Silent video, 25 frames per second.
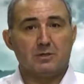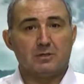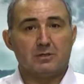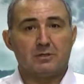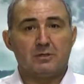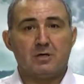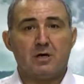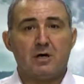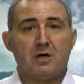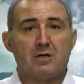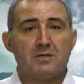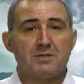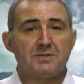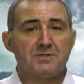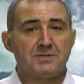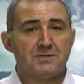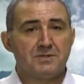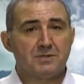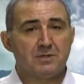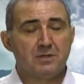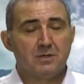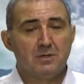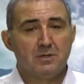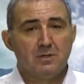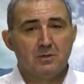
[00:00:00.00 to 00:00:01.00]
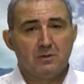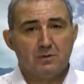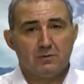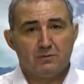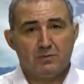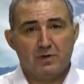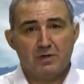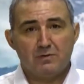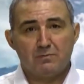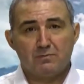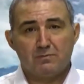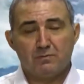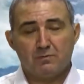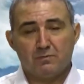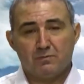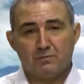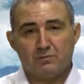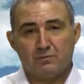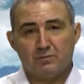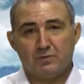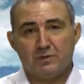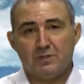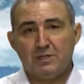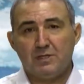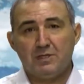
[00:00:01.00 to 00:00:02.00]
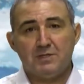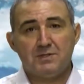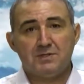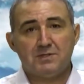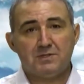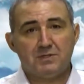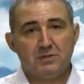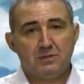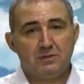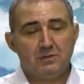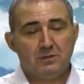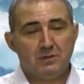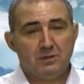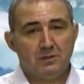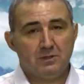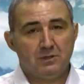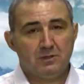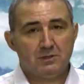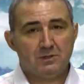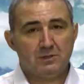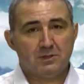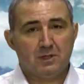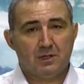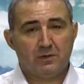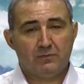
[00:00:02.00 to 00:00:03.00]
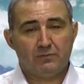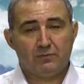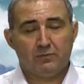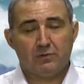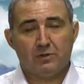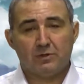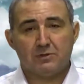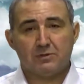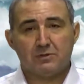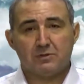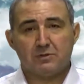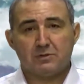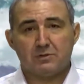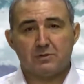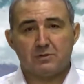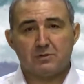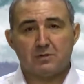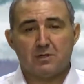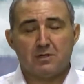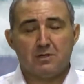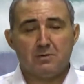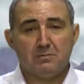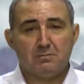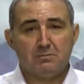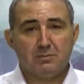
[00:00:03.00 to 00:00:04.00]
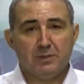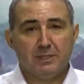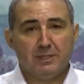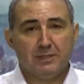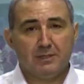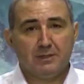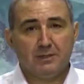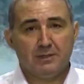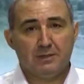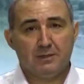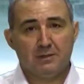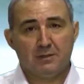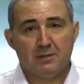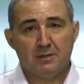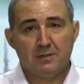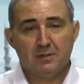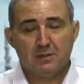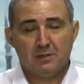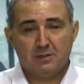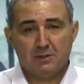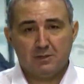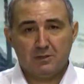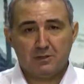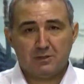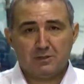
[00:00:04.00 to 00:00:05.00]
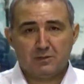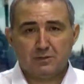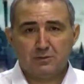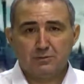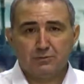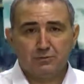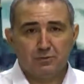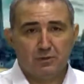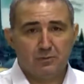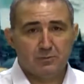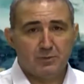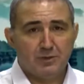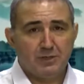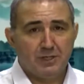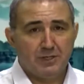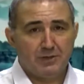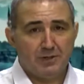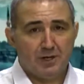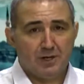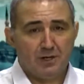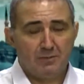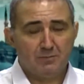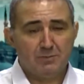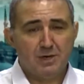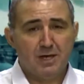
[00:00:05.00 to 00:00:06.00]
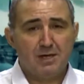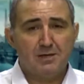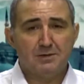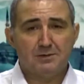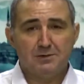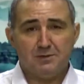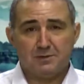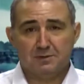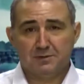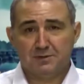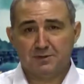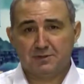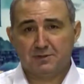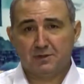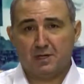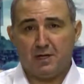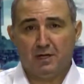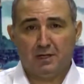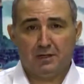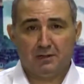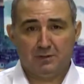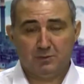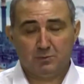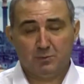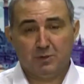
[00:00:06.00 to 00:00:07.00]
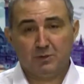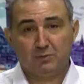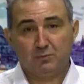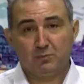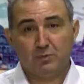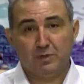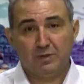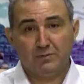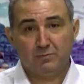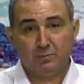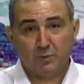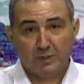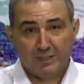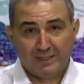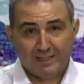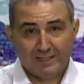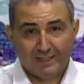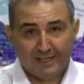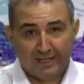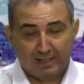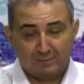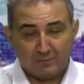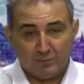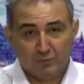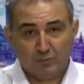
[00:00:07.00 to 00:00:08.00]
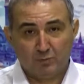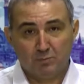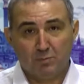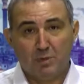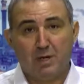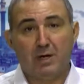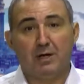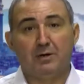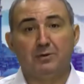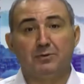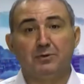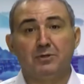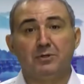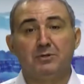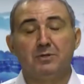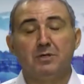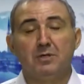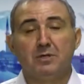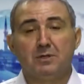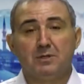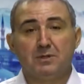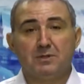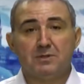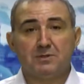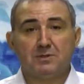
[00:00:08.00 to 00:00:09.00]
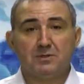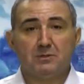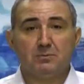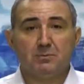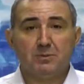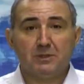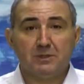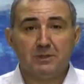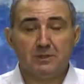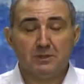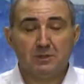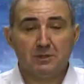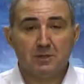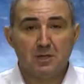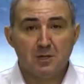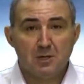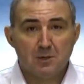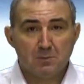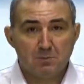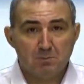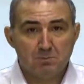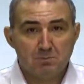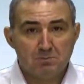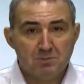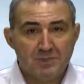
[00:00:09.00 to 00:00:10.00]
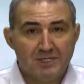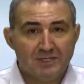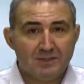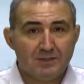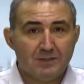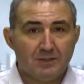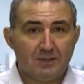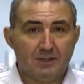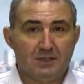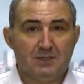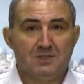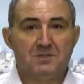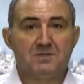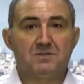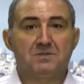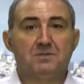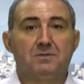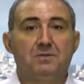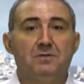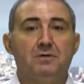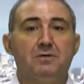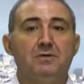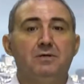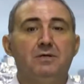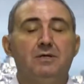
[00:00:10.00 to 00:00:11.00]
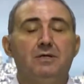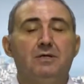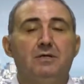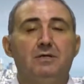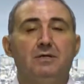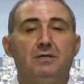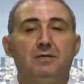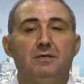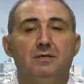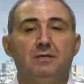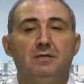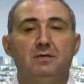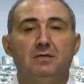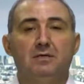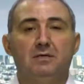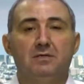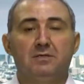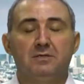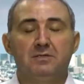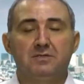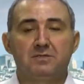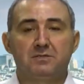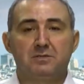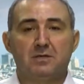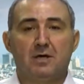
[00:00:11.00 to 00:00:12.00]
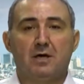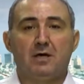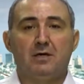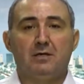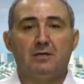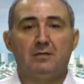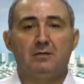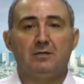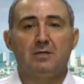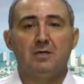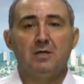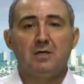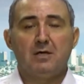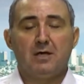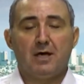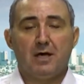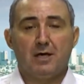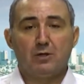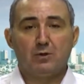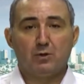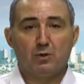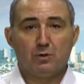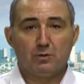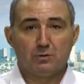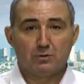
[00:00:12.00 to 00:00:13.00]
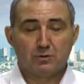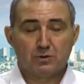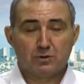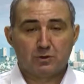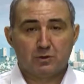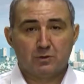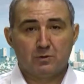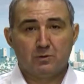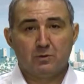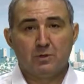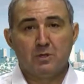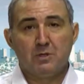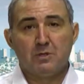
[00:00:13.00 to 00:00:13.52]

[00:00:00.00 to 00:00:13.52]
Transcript: cars. When these cities have got some Eastern Roman and Armenian styles, but when we came to Mardin, it's typical Middle Eastern style, and also